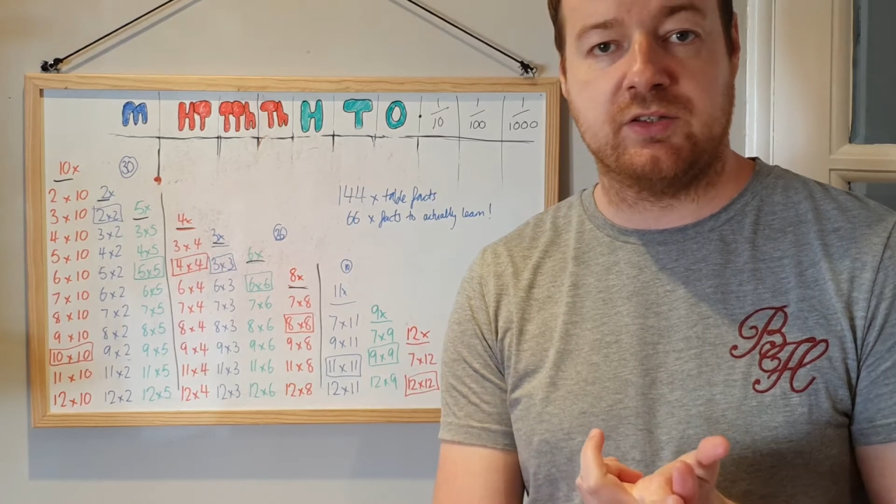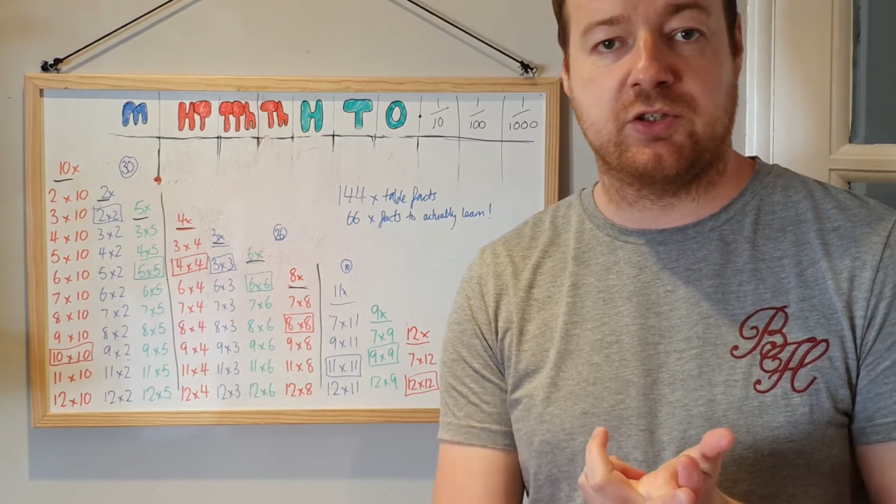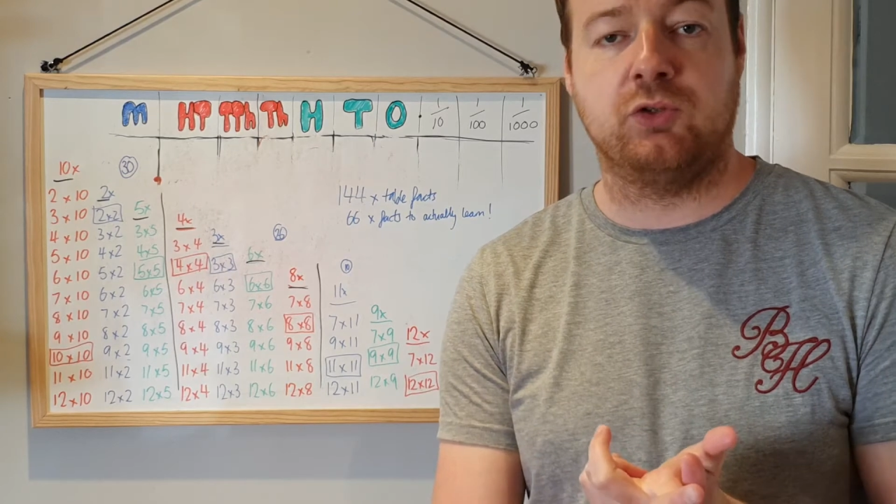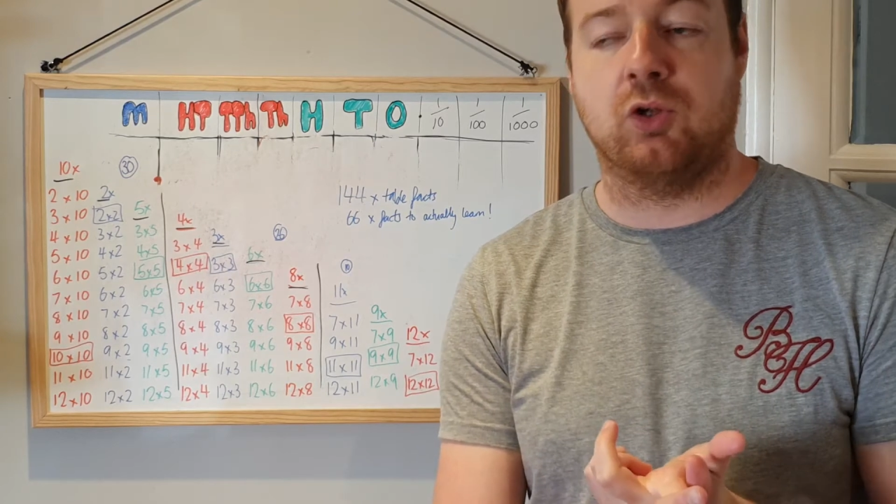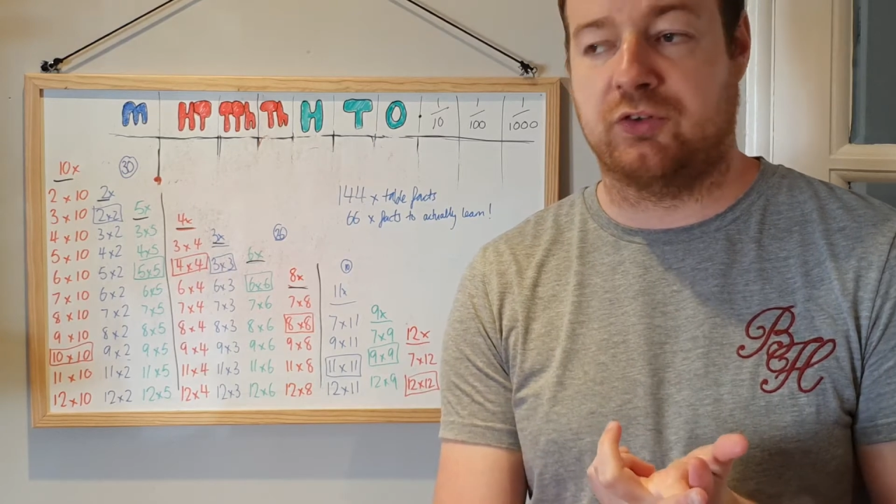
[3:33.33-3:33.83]

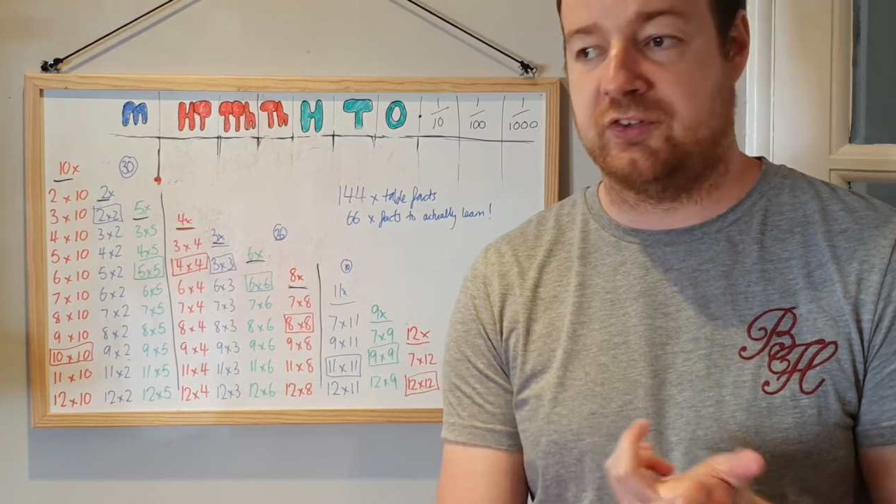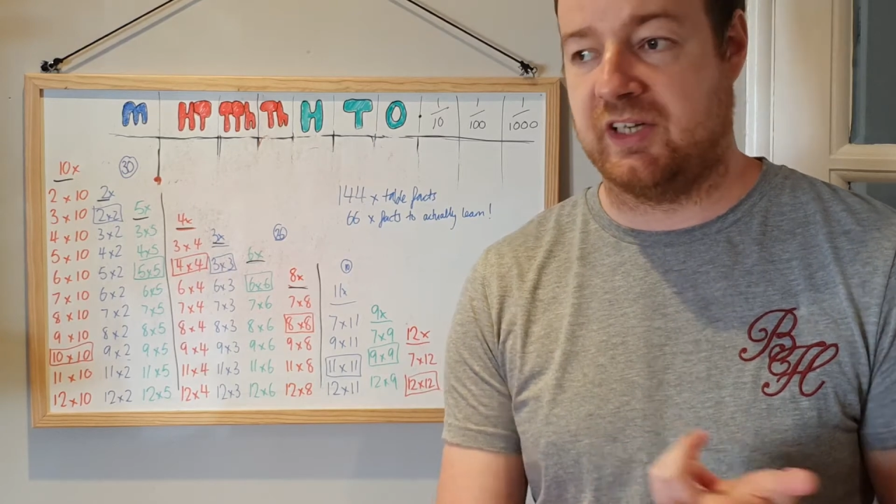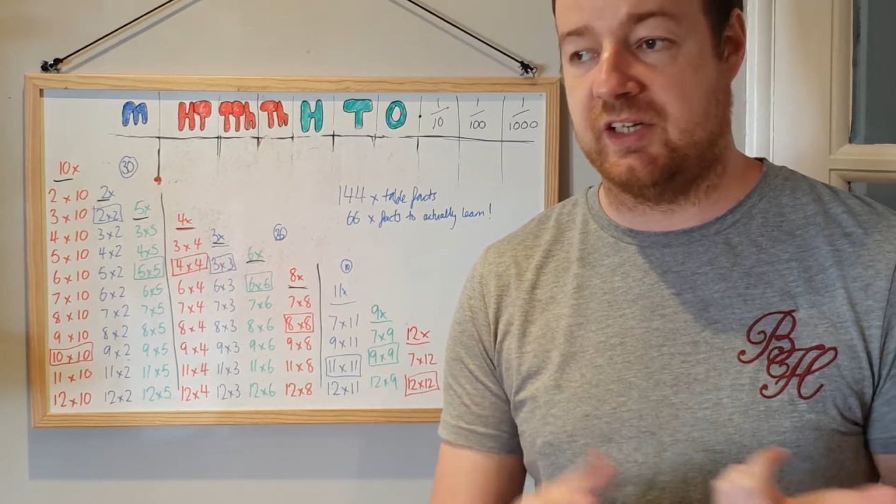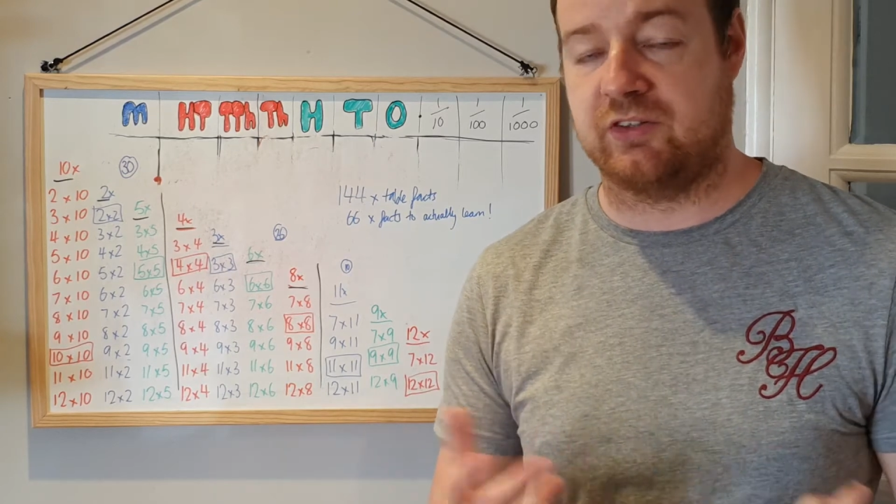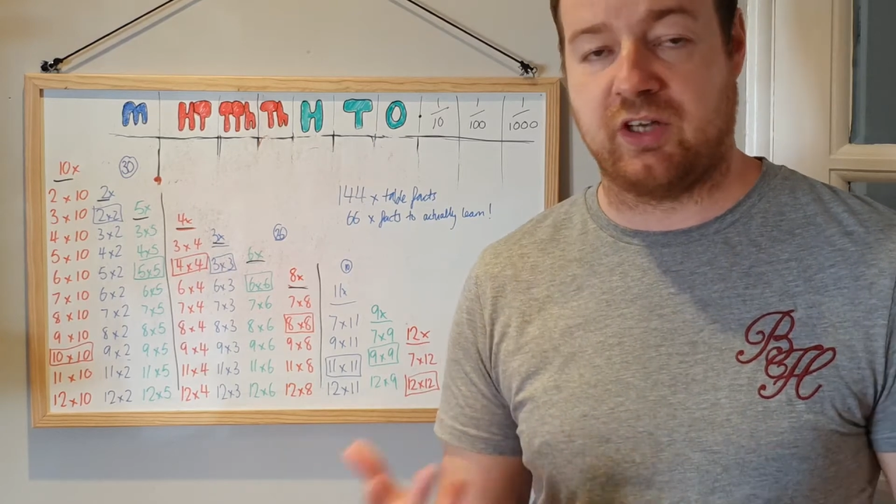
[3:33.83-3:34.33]
2 lots of
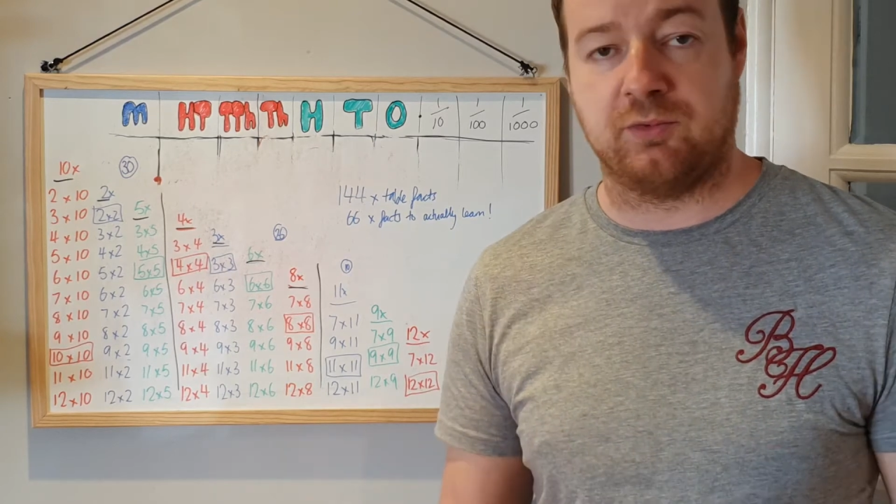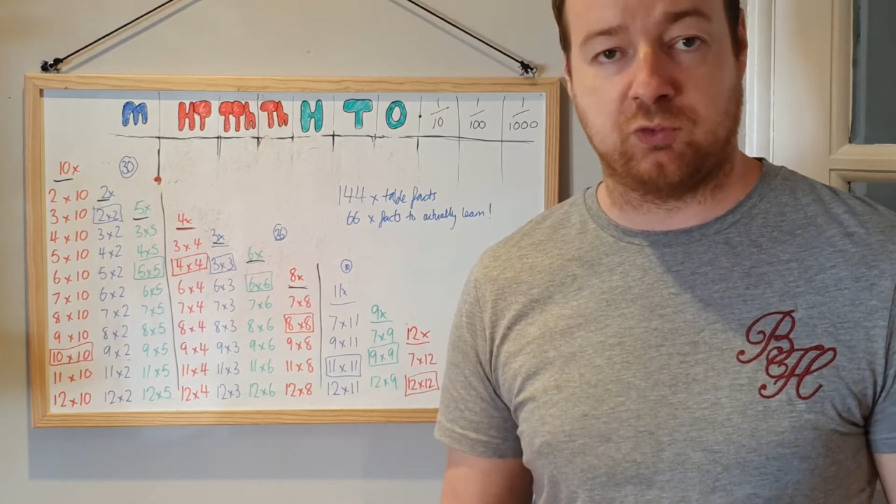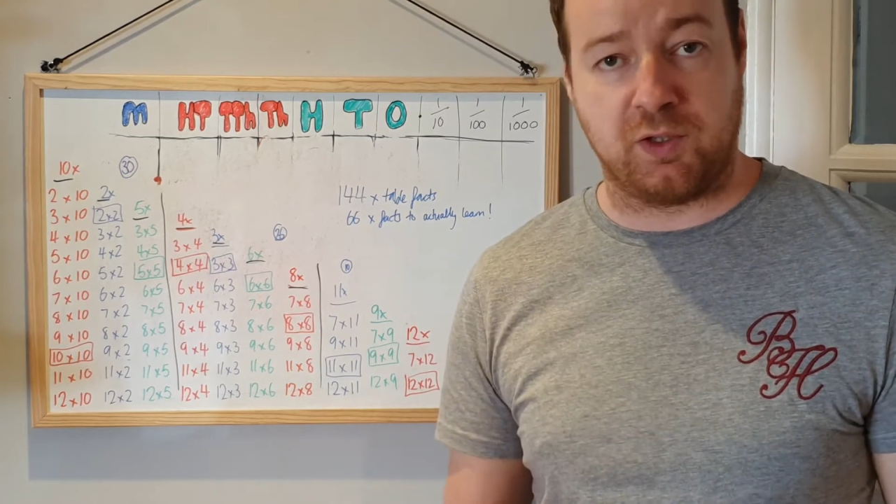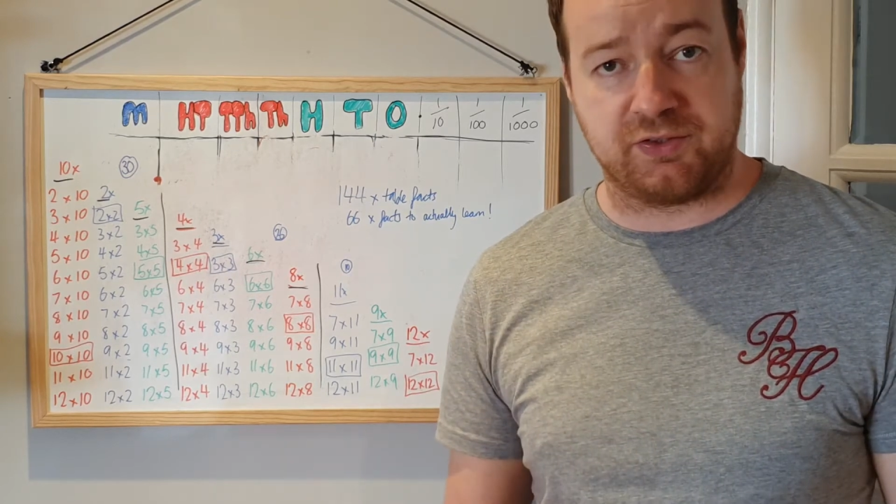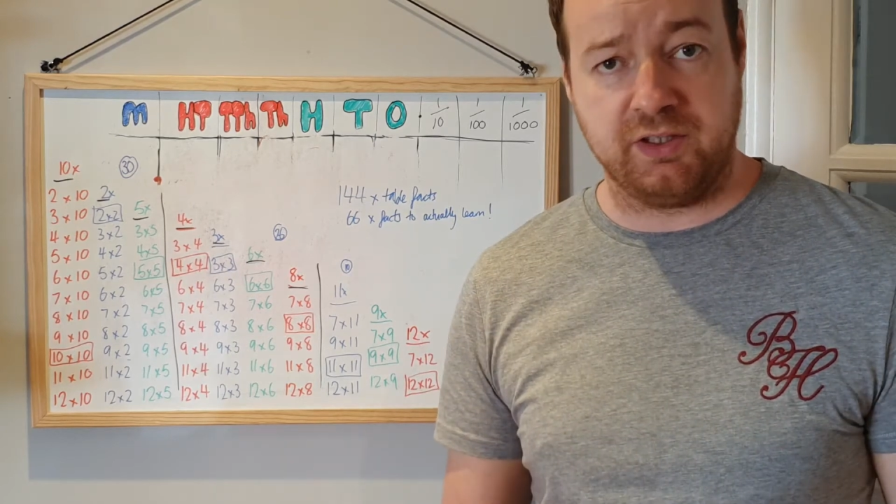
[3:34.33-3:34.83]
10 is the same as
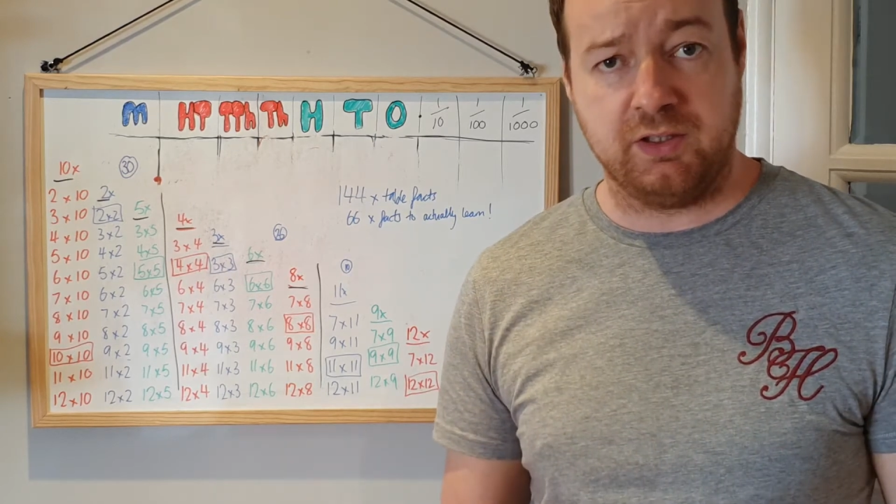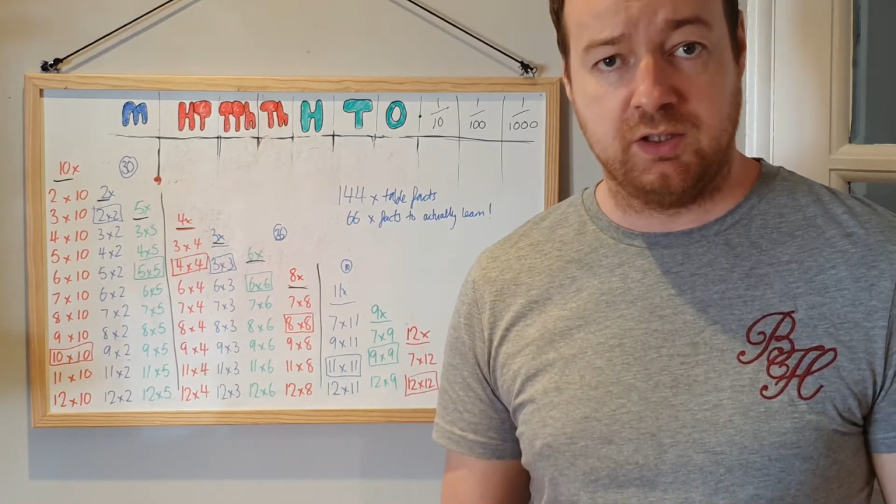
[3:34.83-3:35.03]
20,